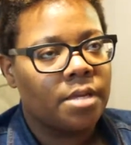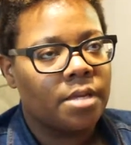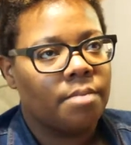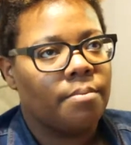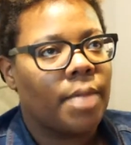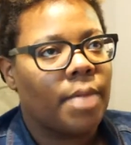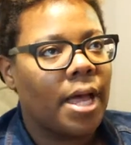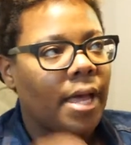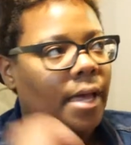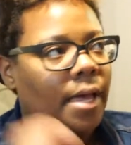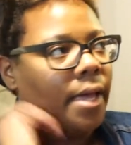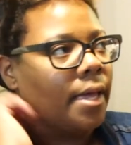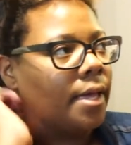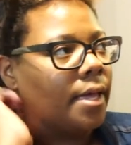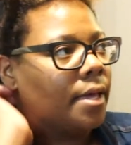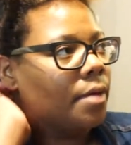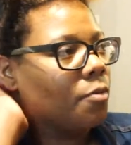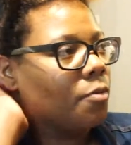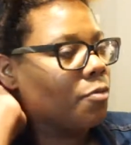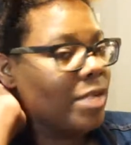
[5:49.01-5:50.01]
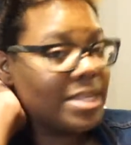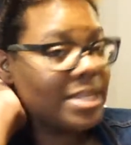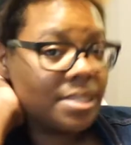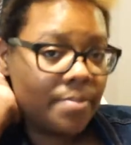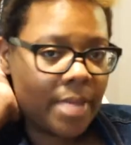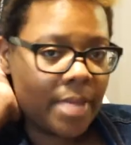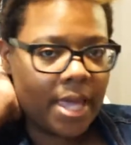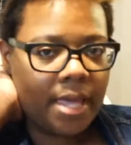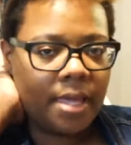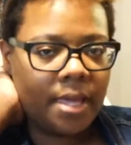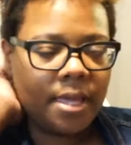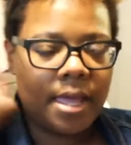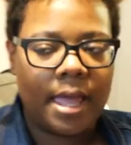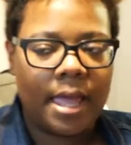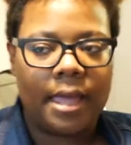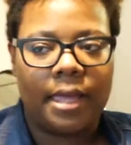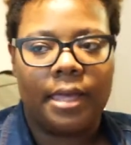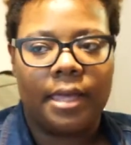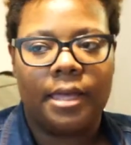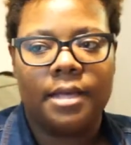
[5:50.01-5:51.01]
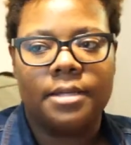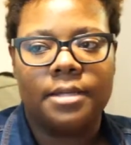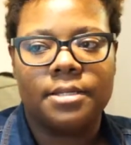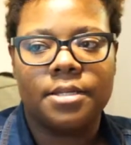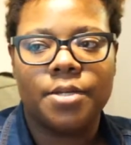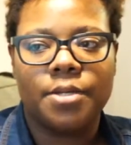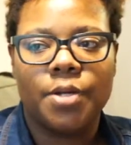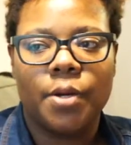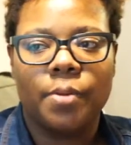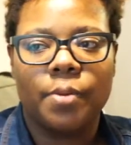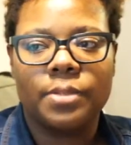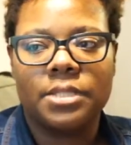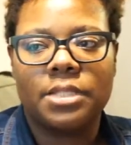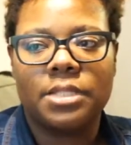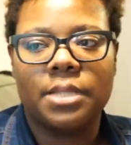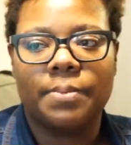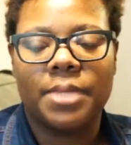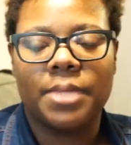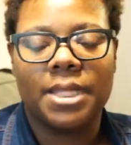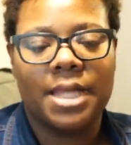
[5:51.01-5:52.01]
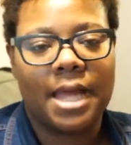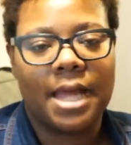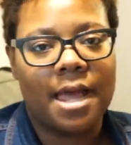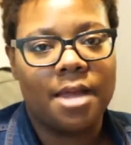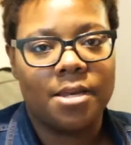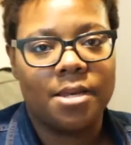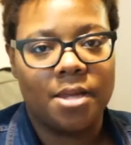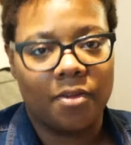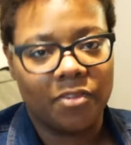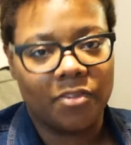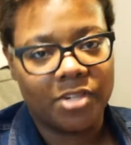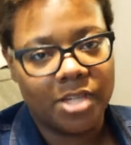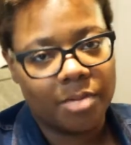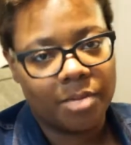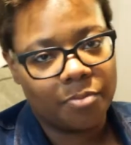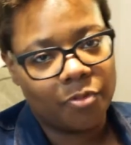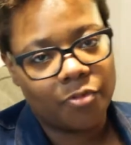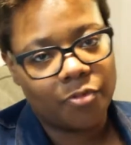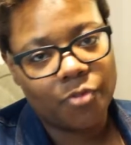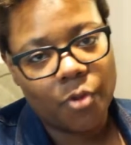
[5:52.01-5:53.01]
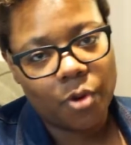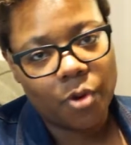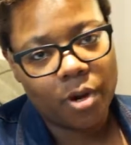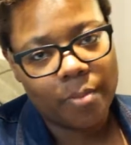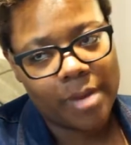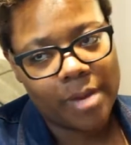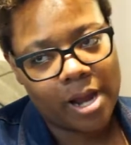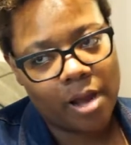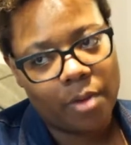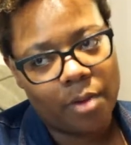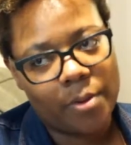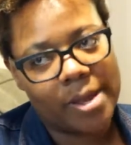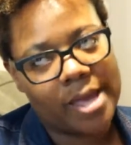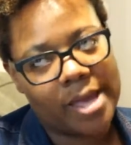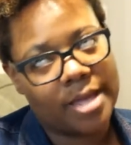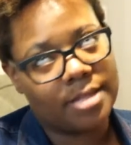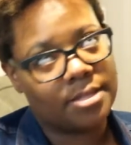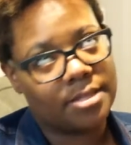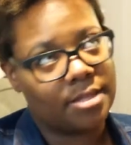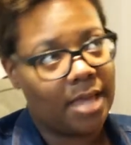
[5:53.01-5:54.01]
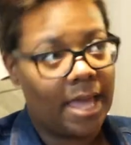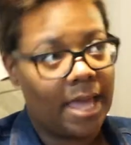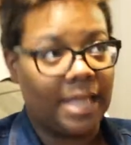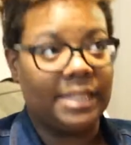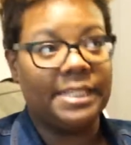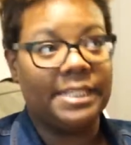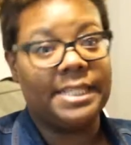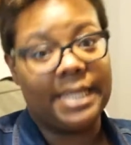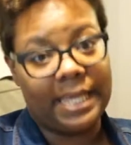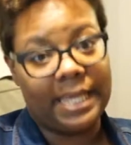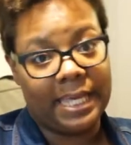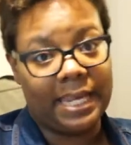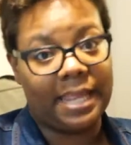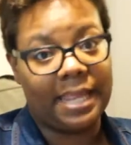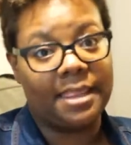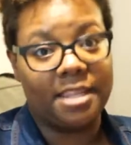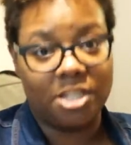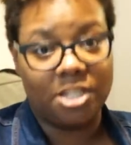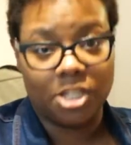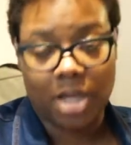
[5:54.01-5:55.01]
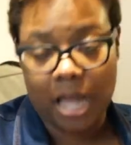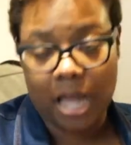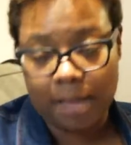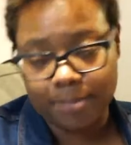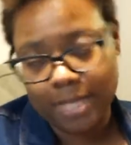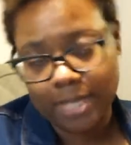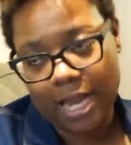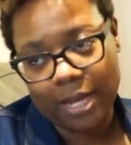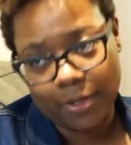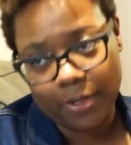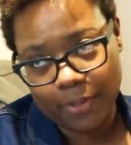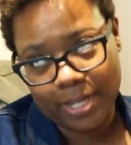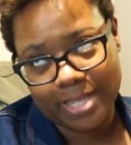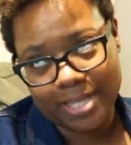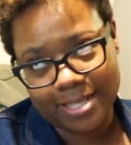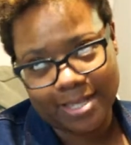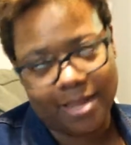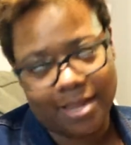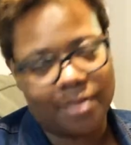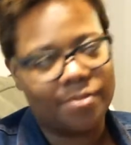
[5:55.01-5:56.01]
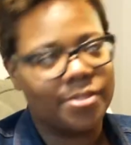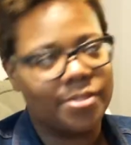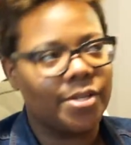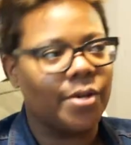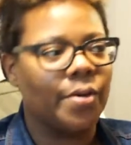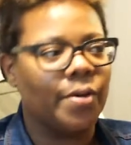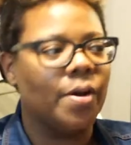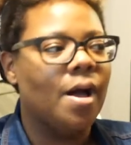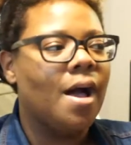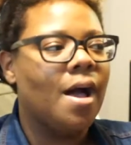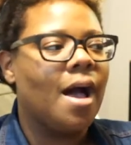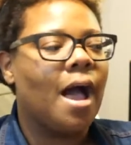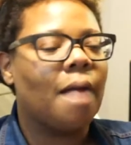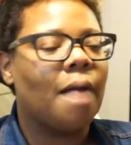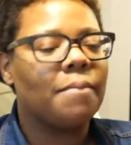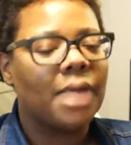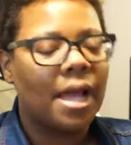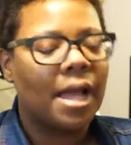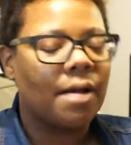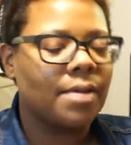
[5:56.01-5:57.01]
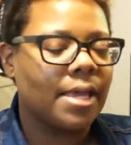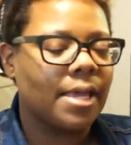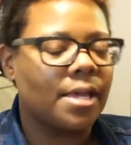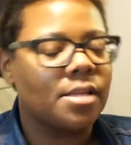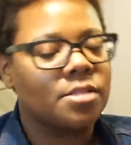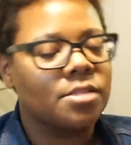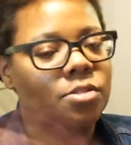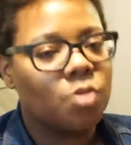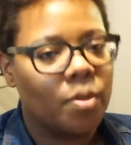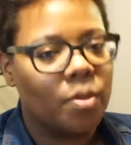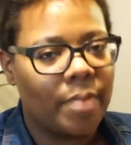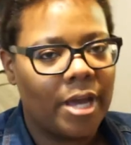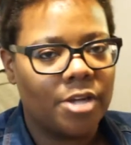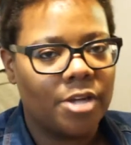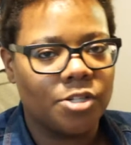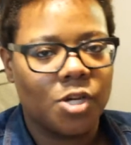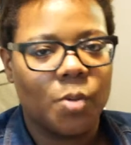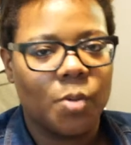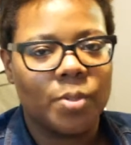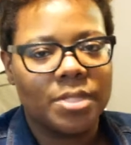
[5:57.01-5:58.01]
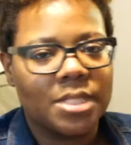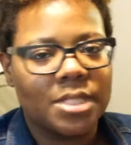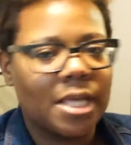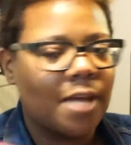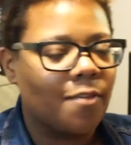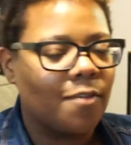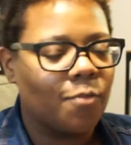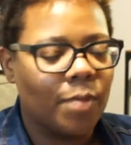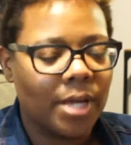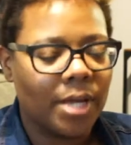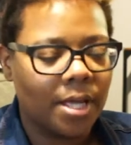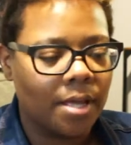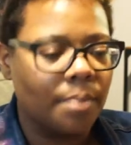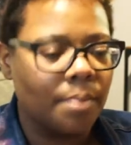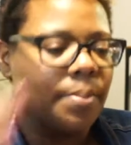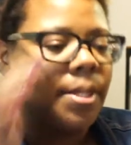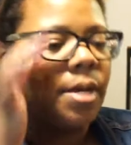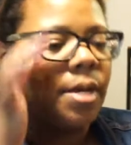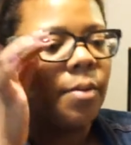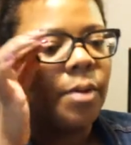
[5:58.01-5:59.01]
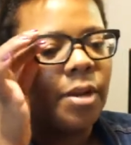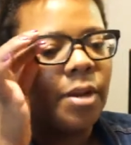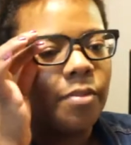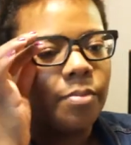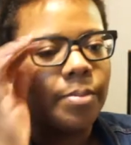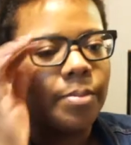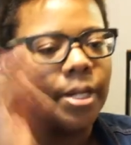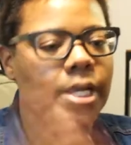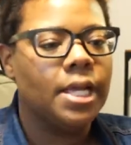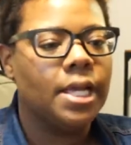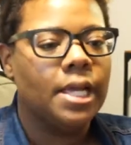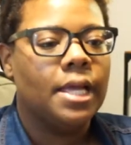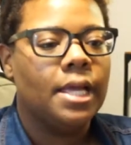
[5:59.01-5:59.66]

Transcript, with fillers: my resume and you know something that I had never done before but always like did the job title itself so I'm now like a store manager I won't say of what company or whatever but